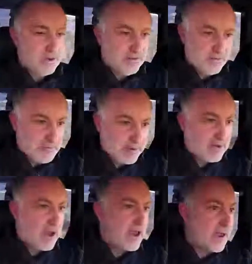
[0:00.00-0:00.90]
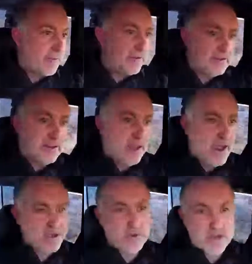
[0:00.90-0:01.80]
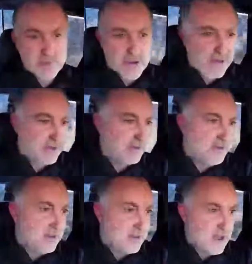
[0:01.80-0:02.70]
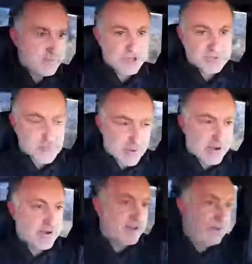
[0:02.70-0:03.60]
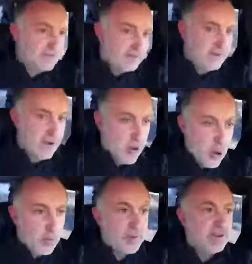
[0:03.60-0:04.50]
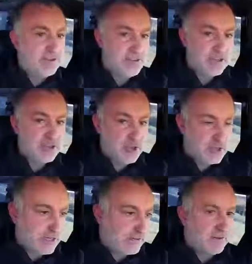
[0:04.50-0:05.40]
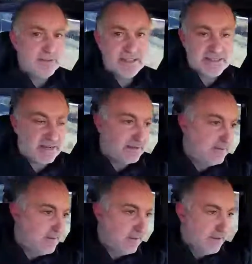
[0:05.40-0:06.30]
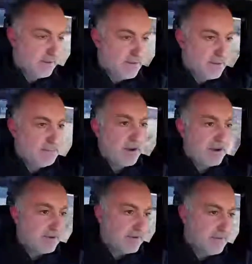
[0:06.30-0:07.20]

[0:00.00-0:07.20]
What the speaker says: if it may not happen. I don't care about that. I'm just preparing, hoping not to use it. That's it. But